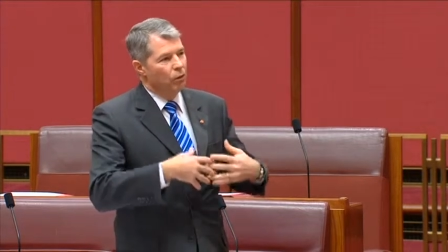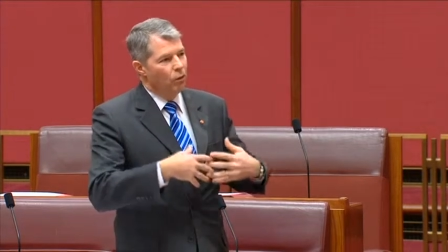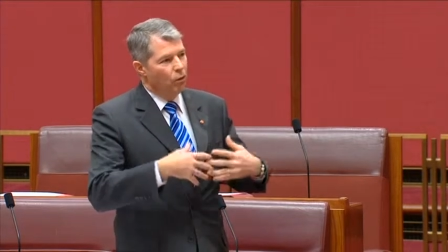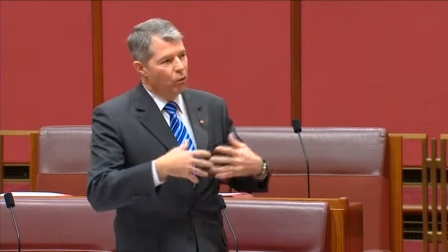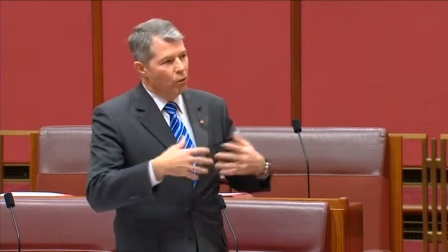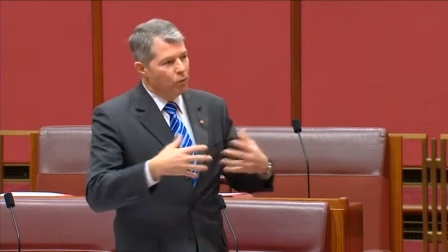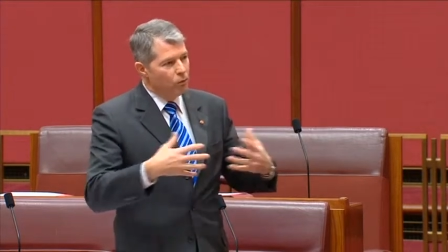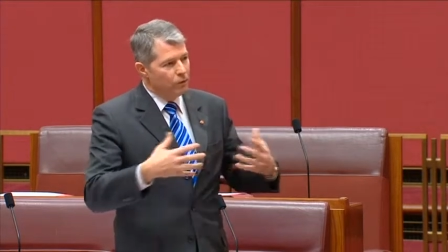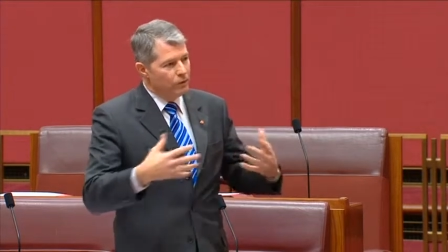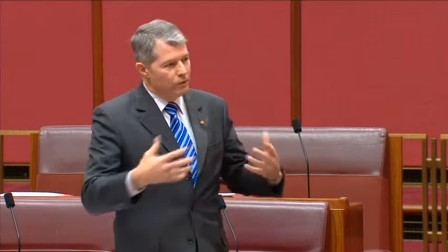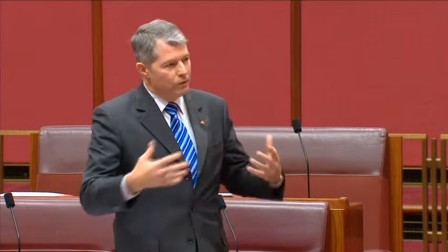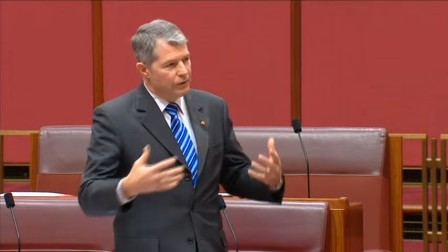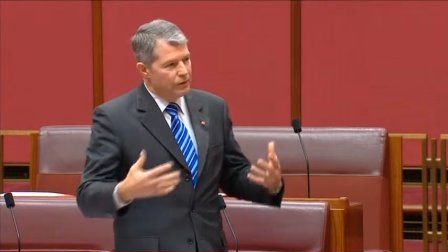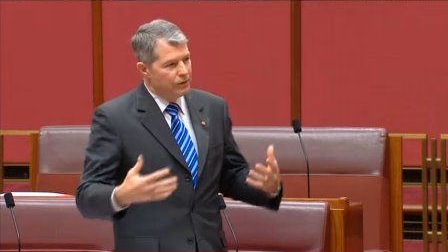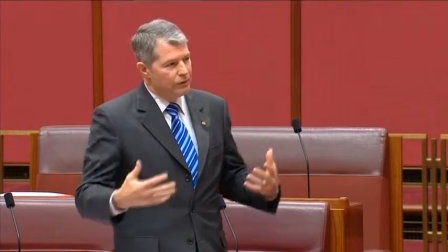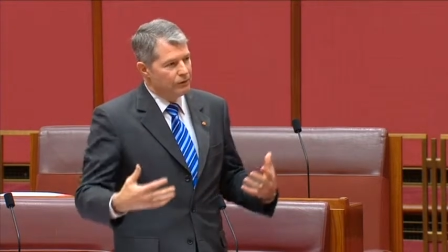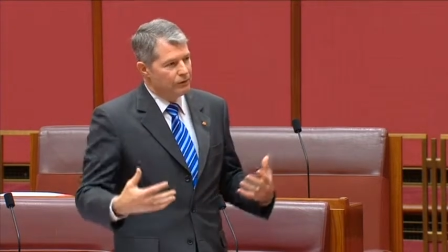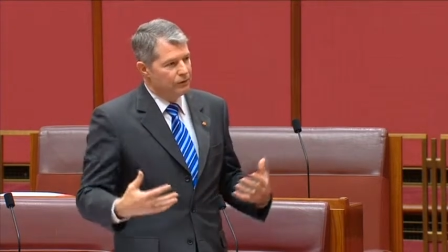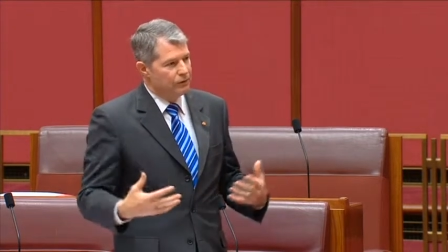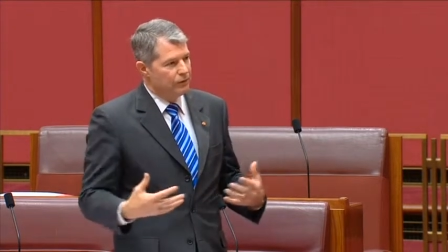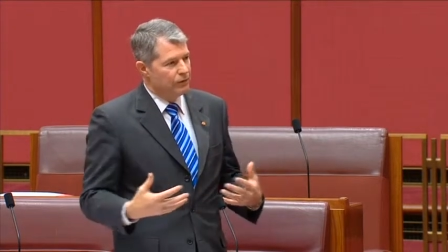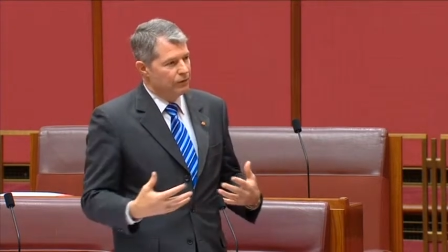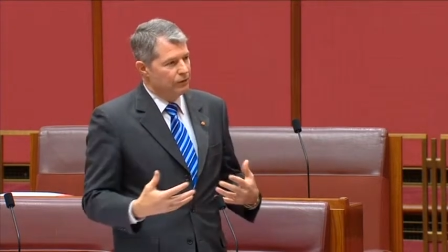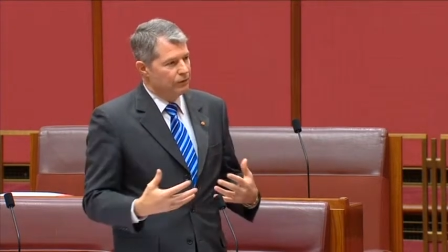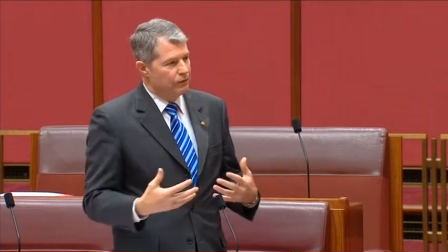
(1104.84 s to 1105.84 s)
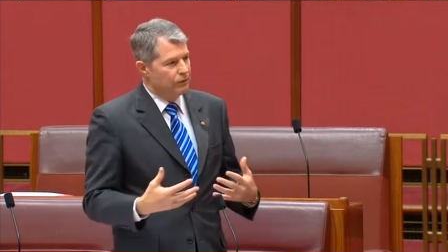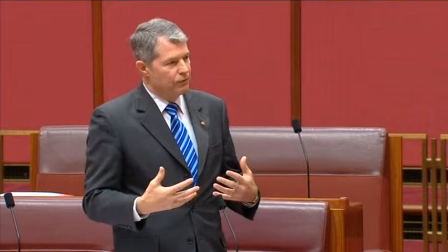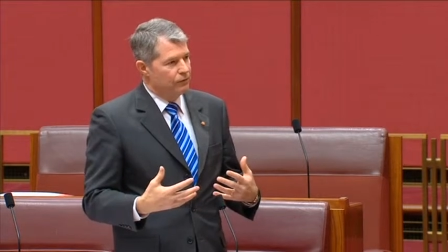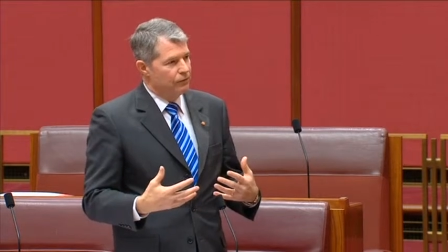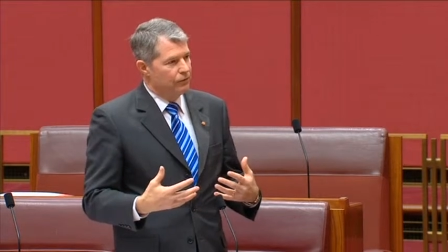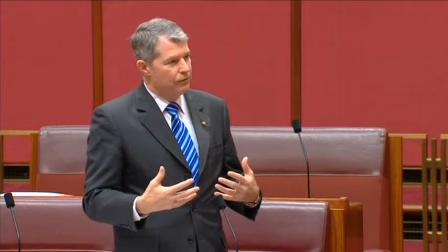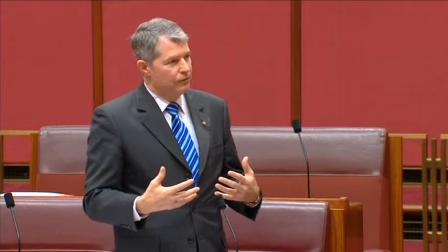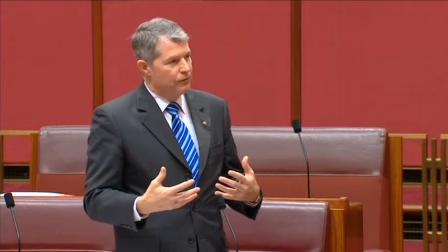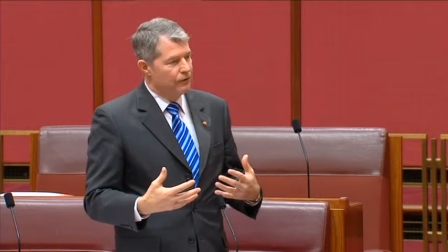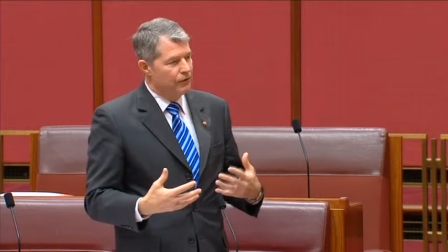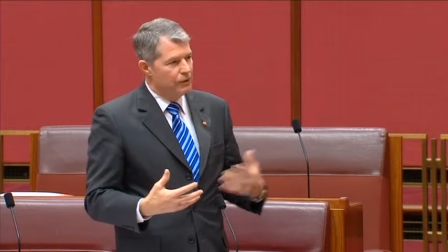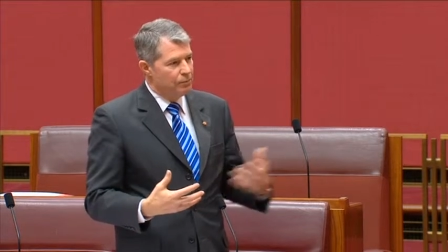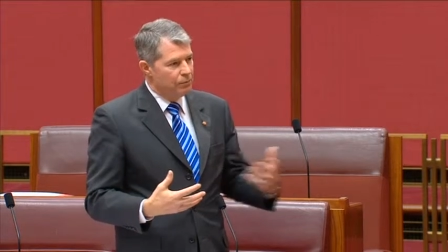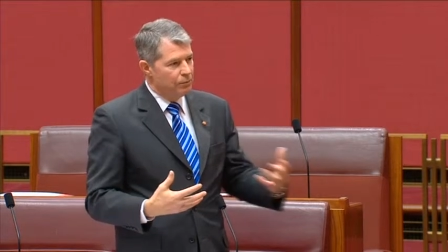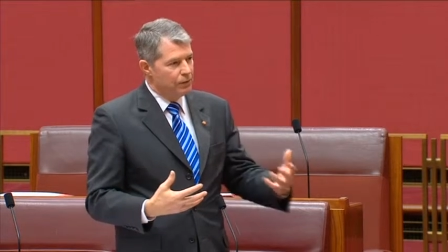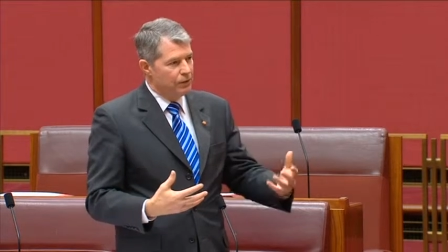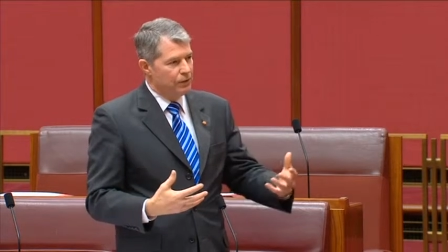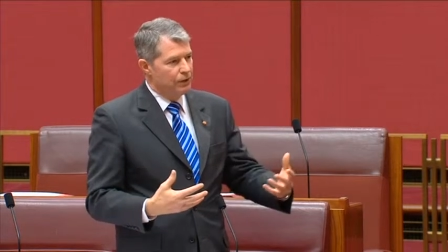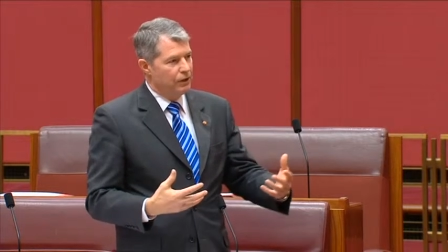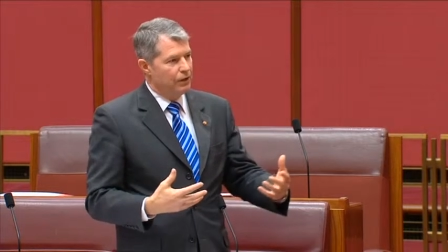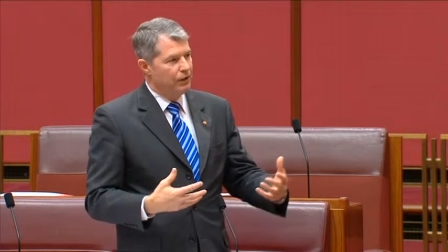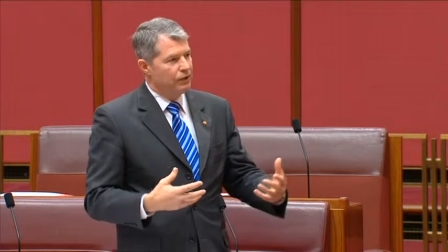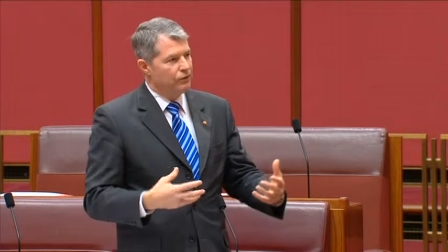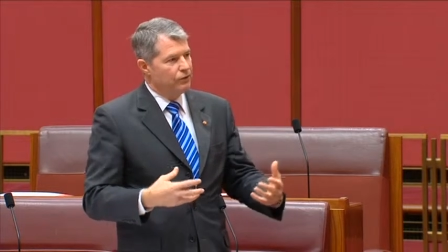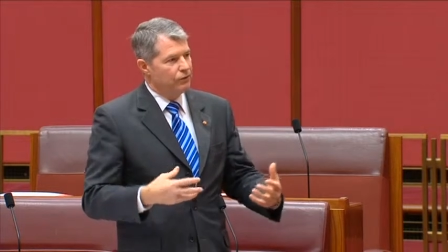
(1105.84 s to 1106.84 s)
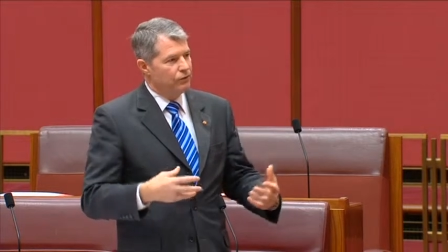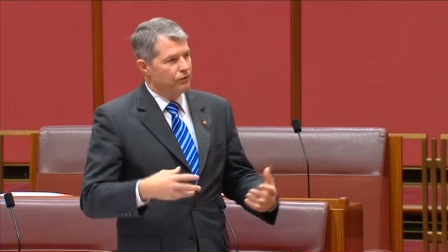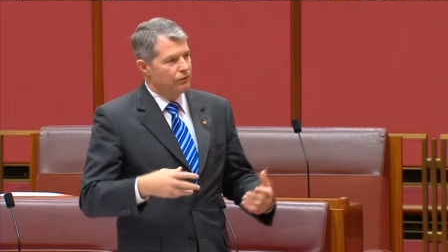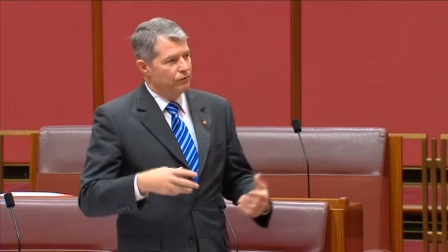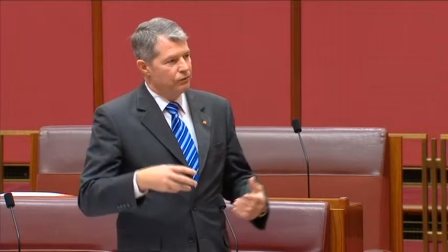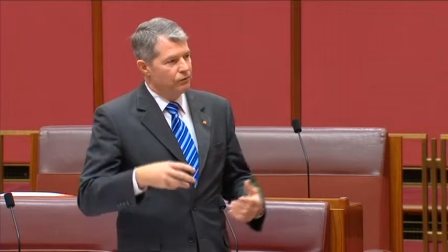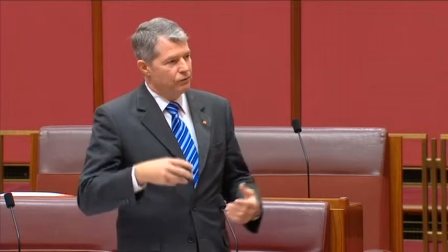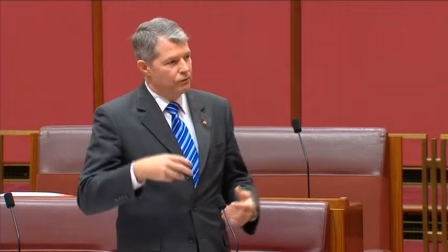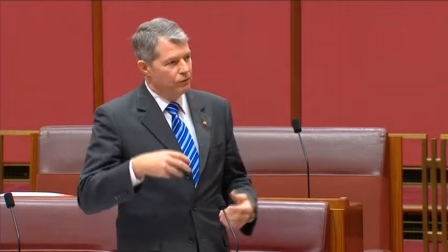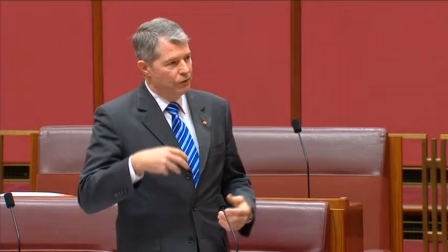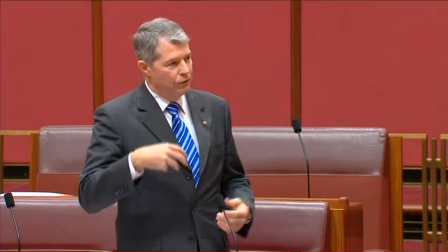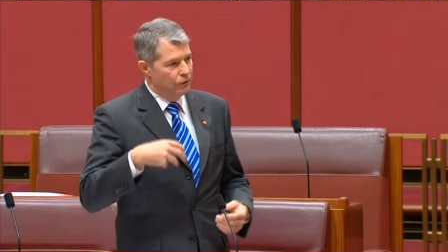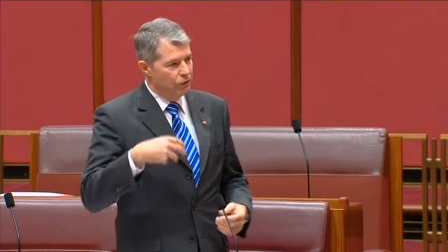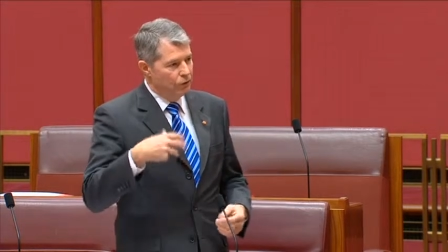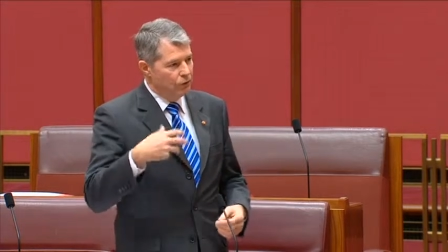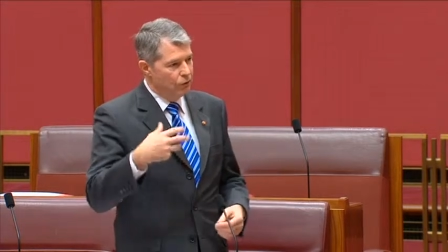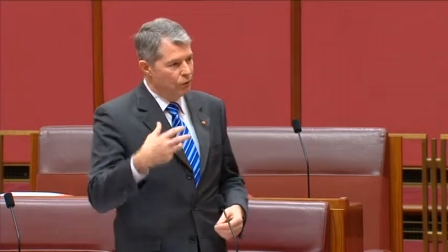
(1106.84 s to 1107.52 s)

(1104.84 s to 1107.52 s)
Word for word: All of these things, the implications,